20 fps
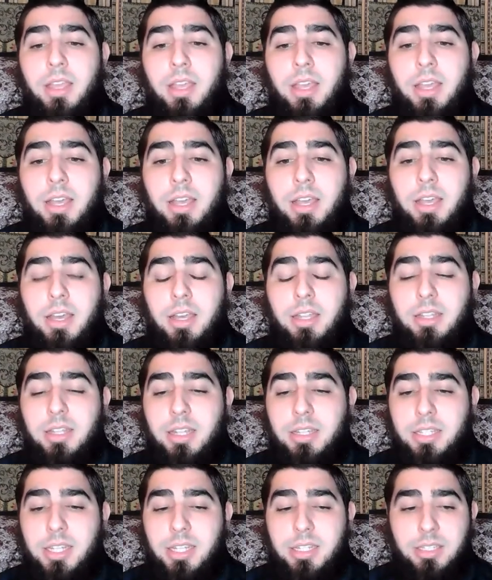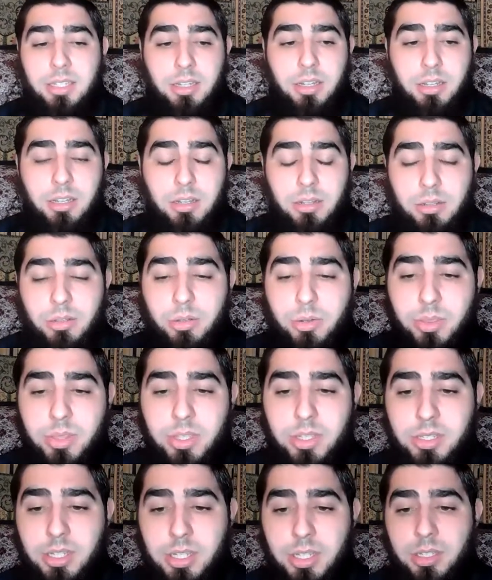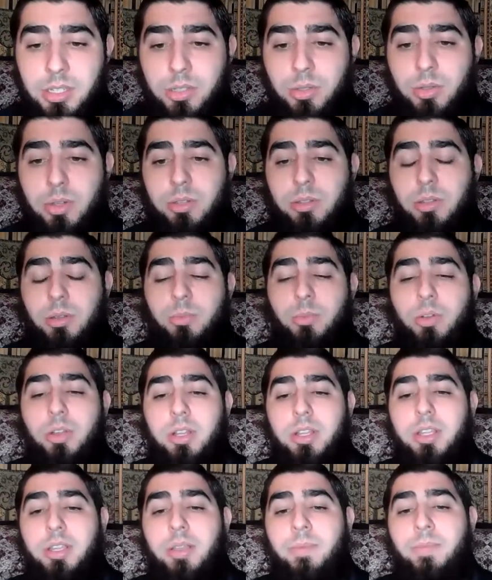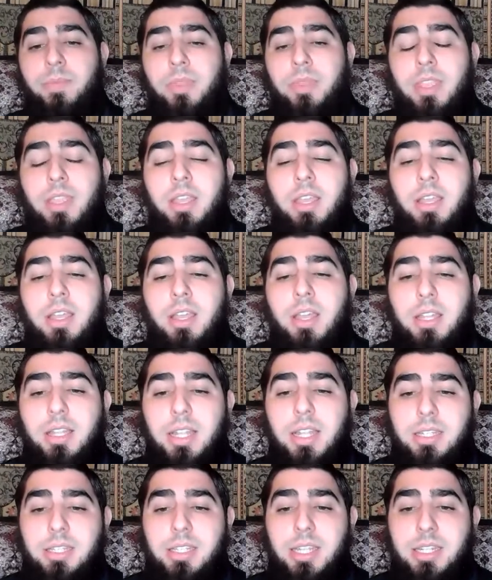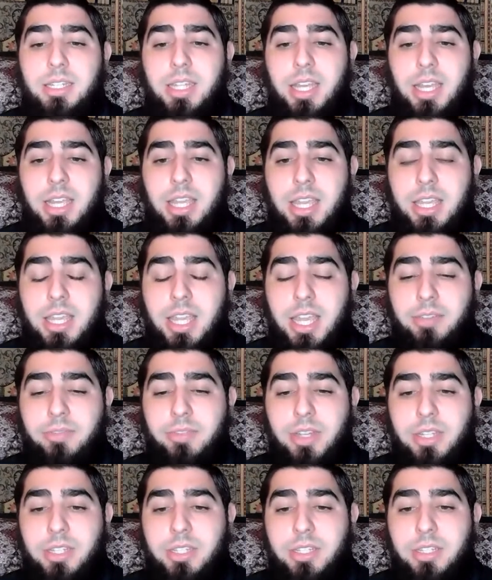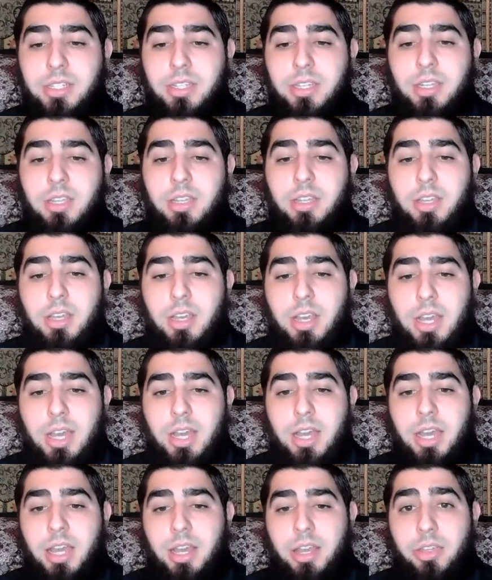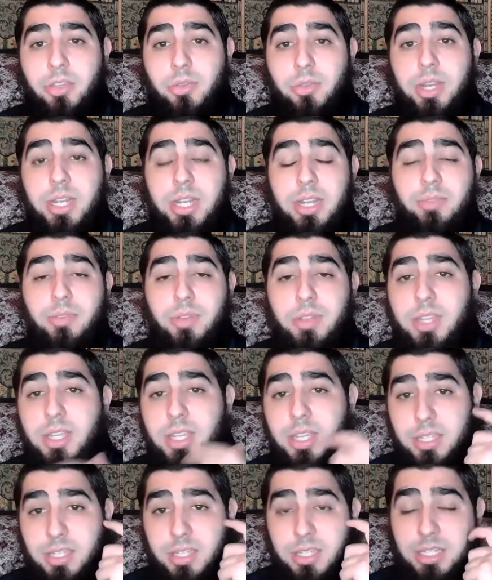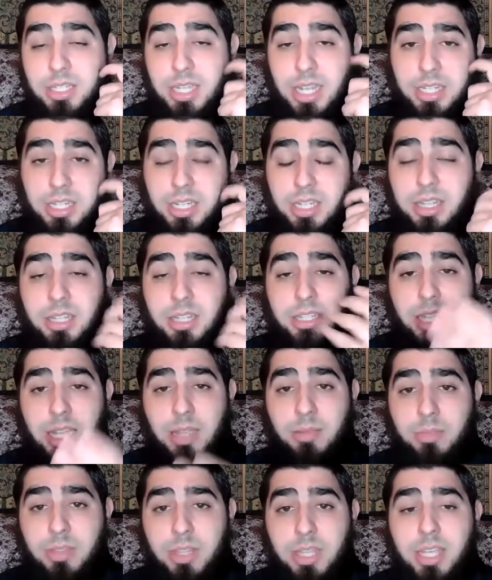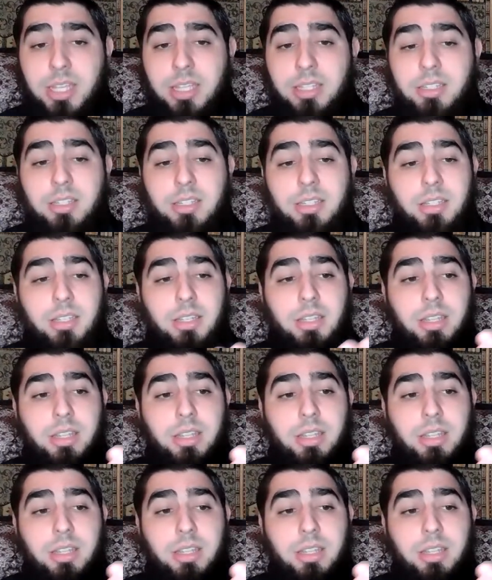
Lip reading: Allah says, and I'll conclude with this in Surah Al-Mulk. Allah says that He gave us three different things. It's actually the same things.